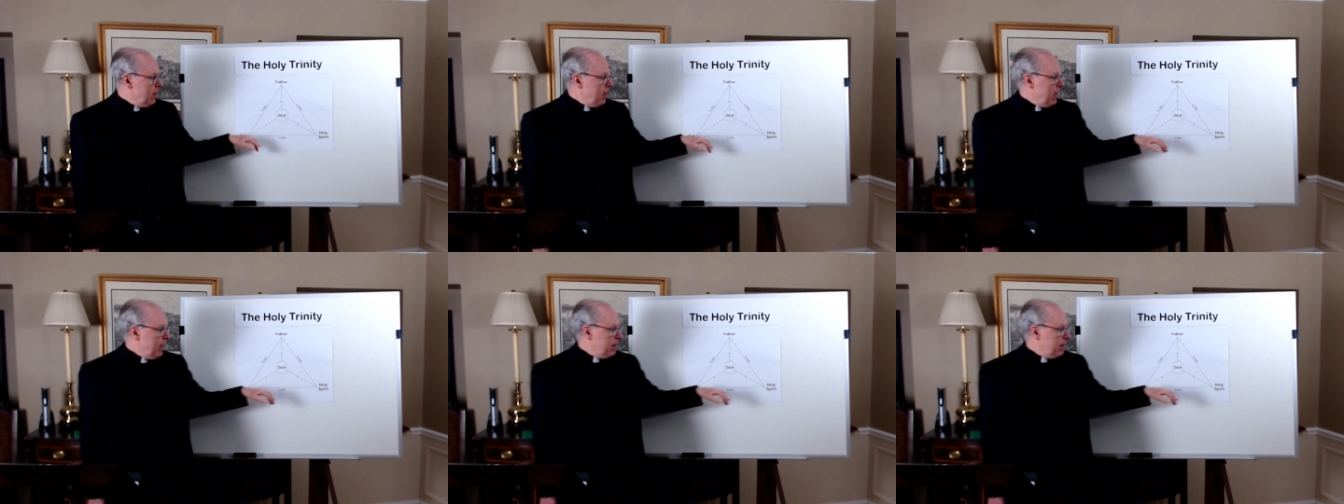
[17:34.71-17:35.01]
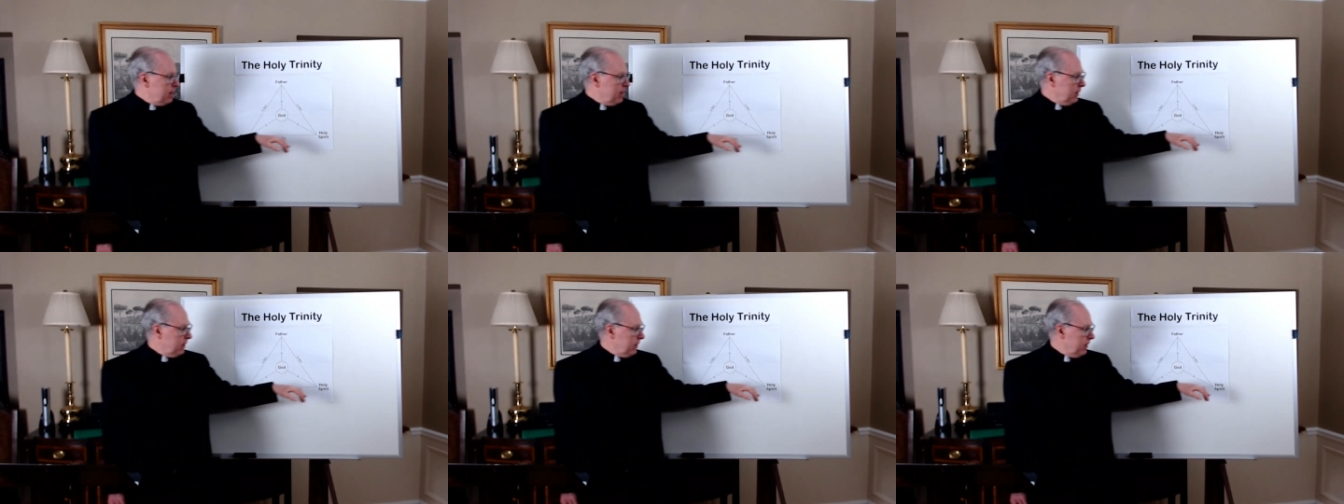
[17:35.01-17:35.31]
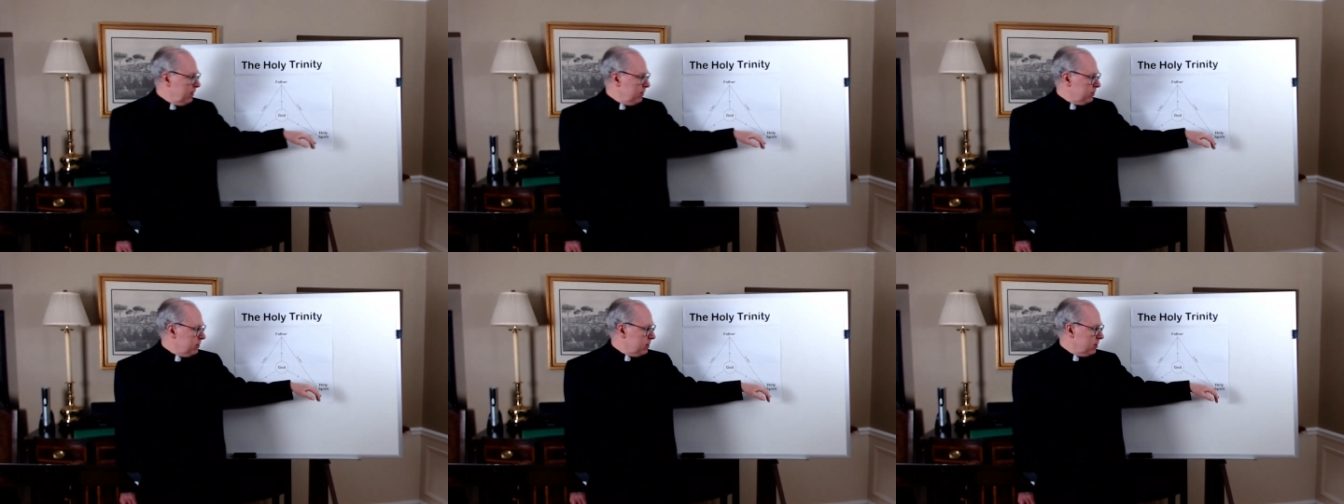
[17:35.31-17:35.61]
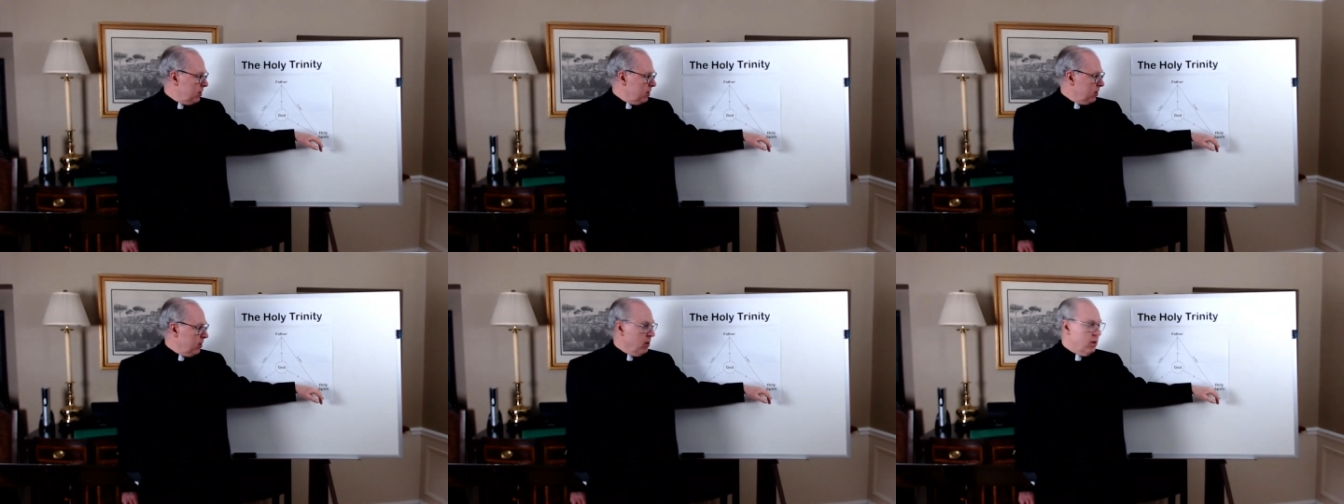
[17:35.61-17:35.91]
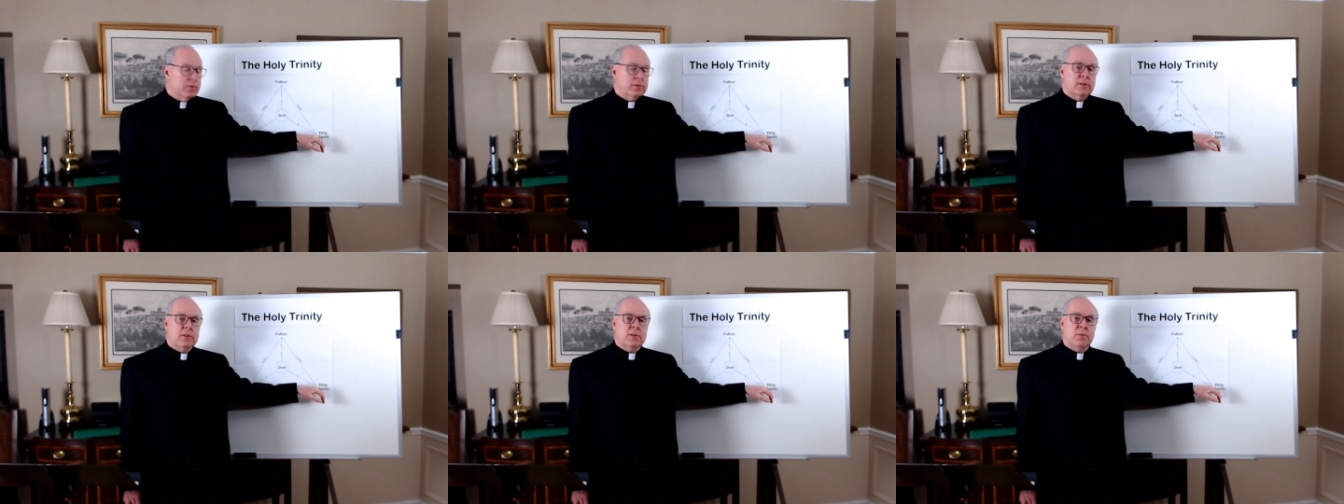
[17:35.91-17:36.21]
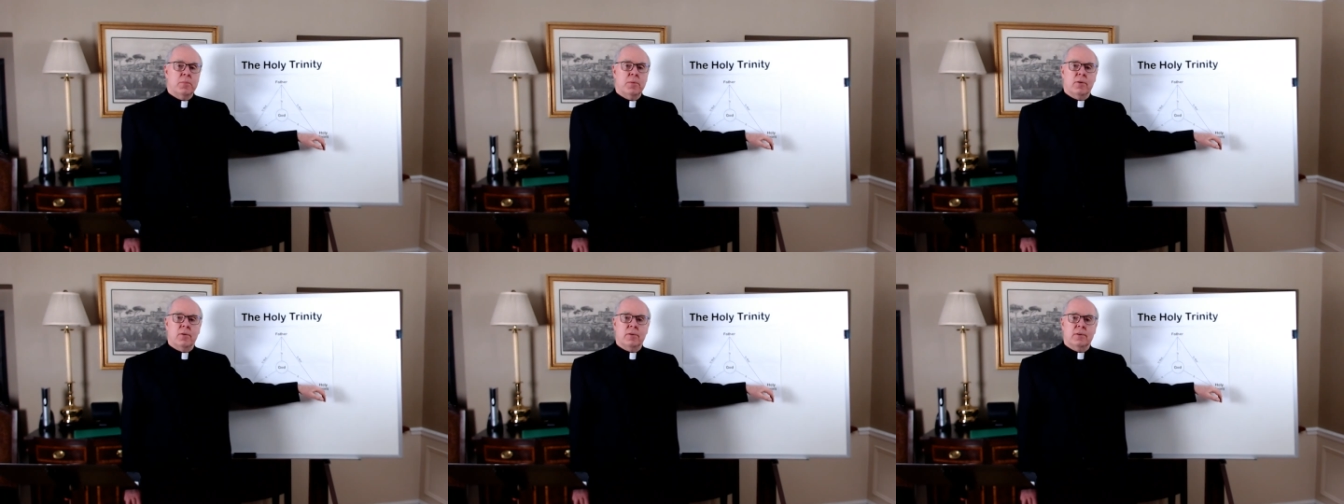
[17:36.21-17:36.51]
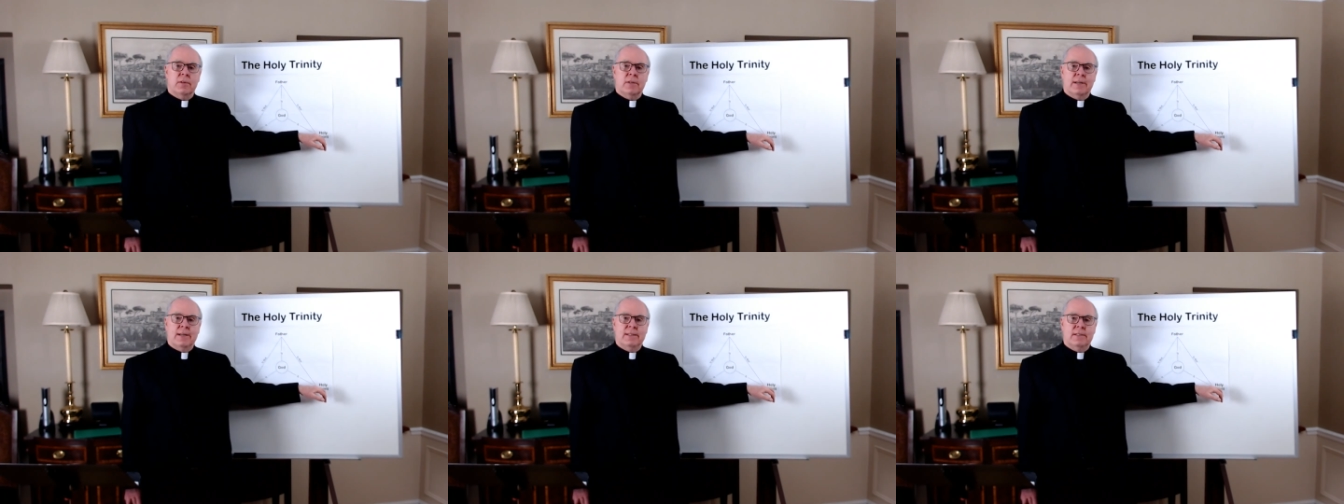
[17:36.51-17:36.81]
and he leaves it to the Holy Spirit
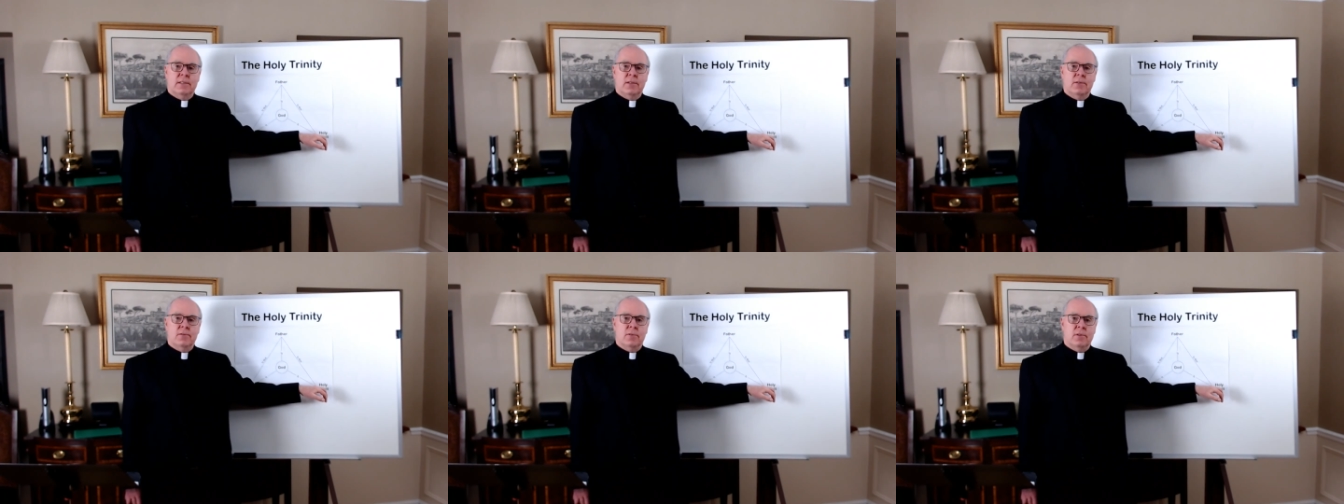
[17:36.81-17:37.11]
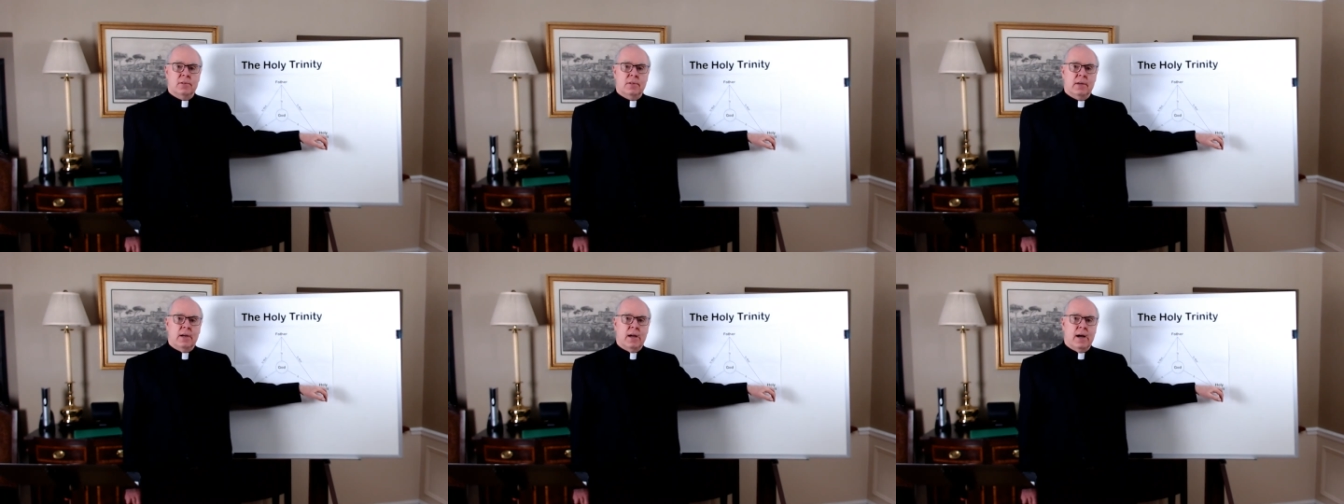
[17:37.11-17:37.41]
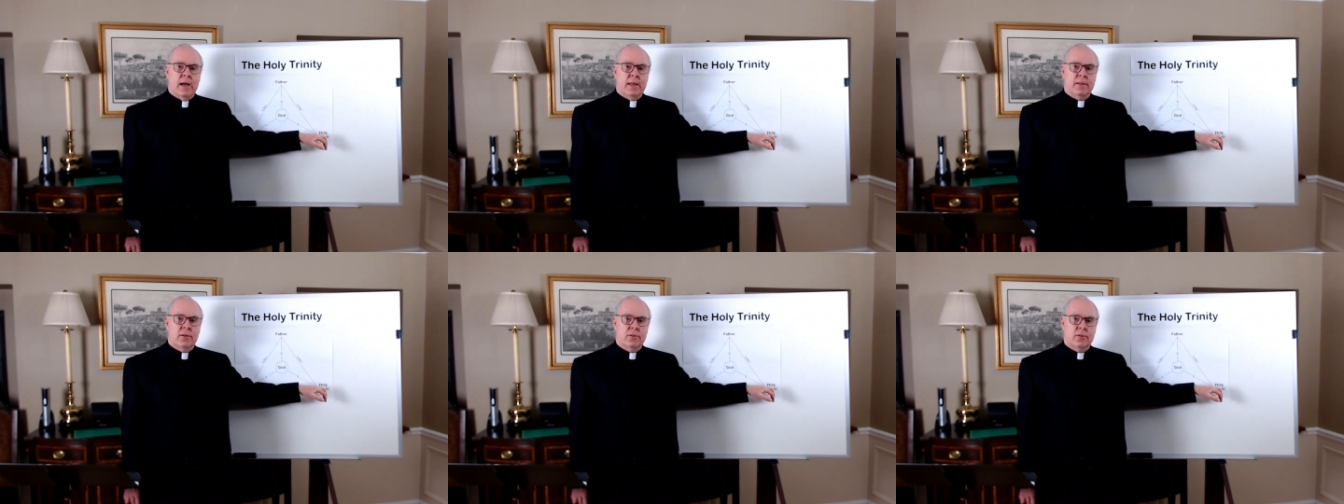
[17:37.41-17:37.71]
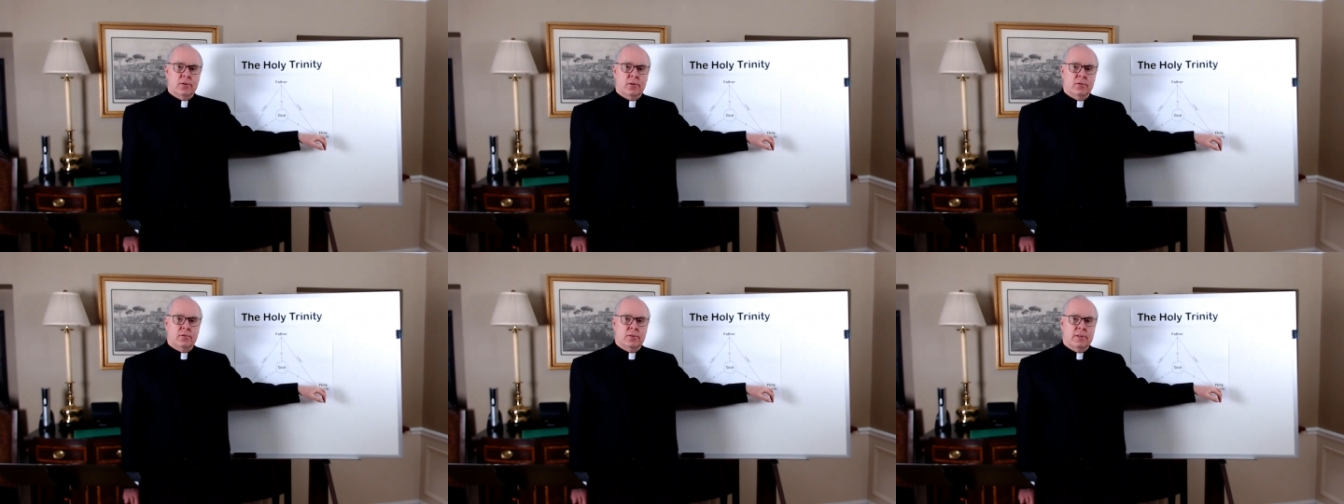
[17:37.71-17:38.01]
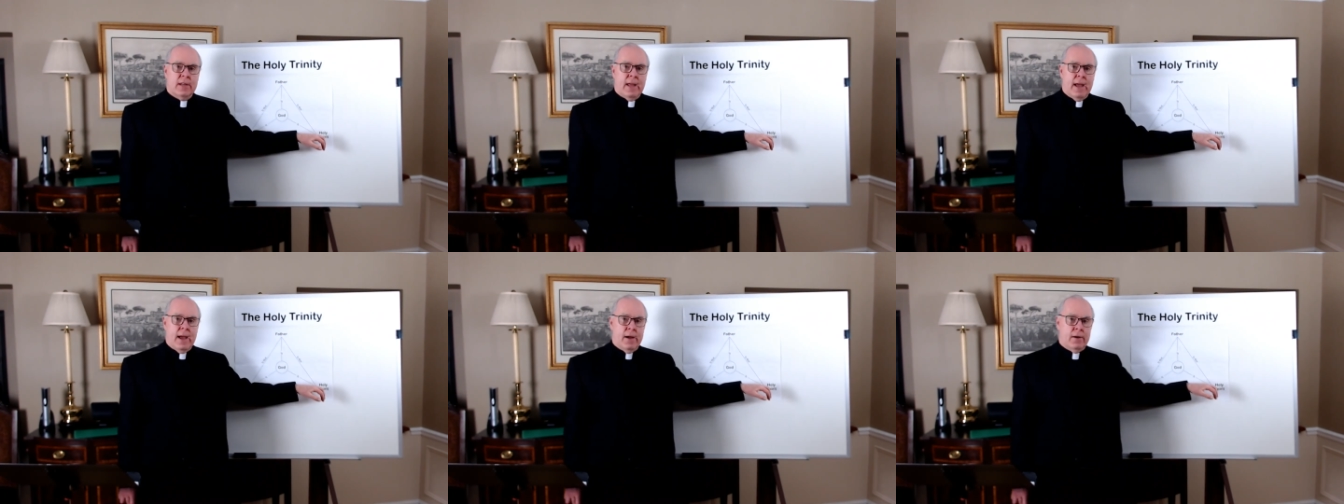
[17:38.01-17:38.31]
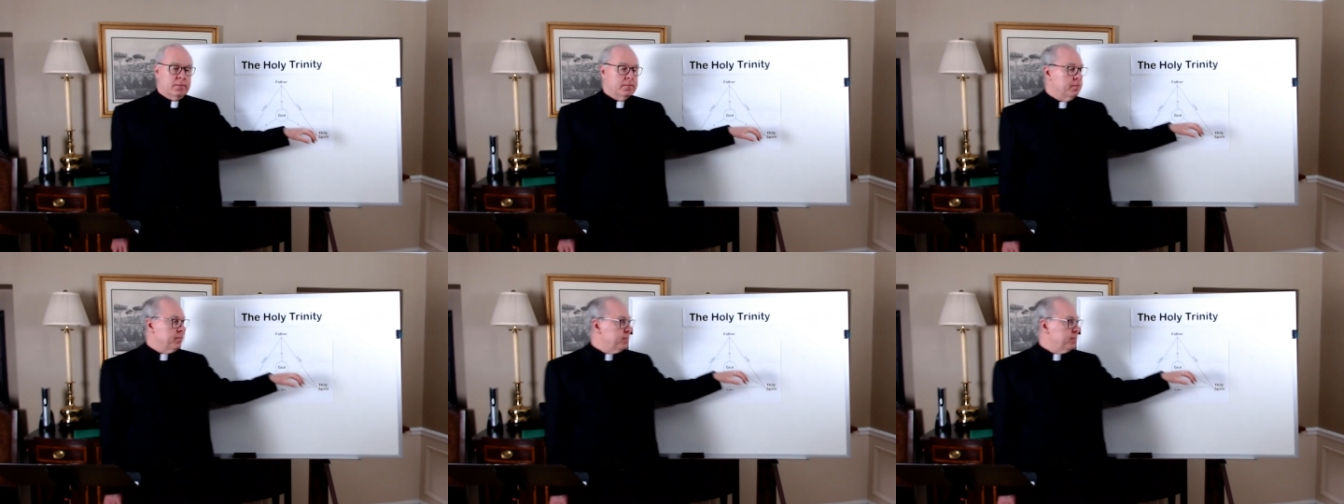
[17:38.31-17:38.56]
to continue to guide the church down.